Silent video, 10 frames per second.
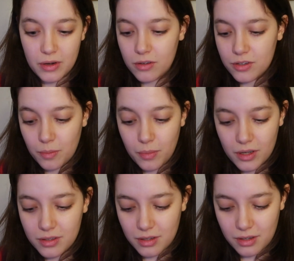And also
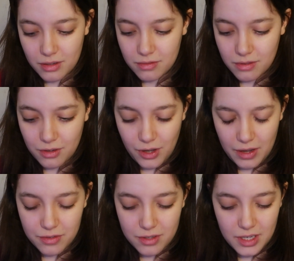bottle, you
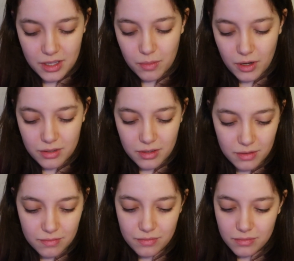have to see the
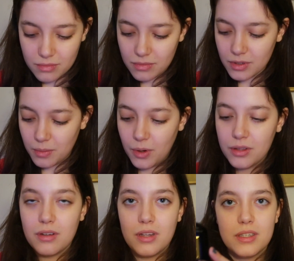
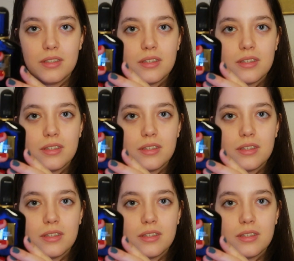bottle